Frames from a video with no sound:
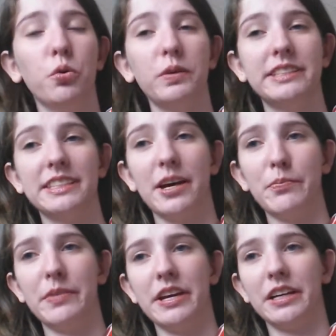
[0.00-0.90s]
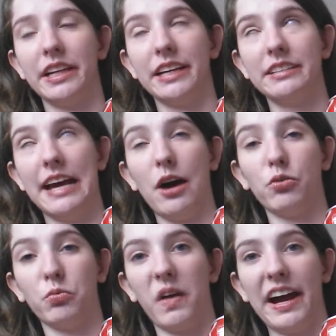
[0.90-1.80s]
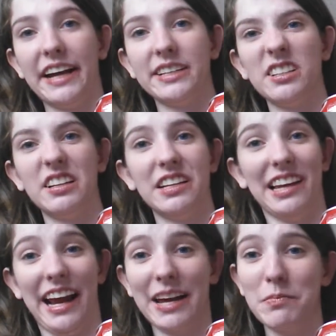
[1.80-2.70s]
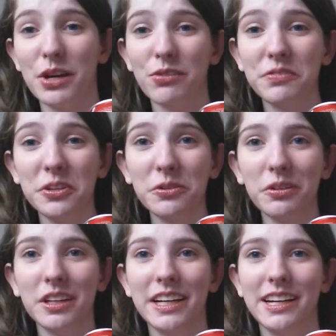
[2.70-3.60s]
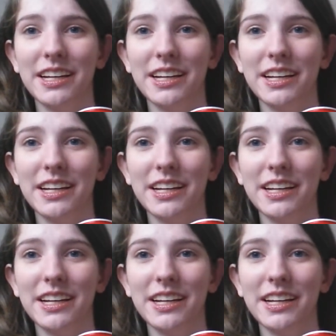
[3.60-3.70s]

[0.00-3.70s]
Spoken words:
with some being, like, downright nightmare fuel,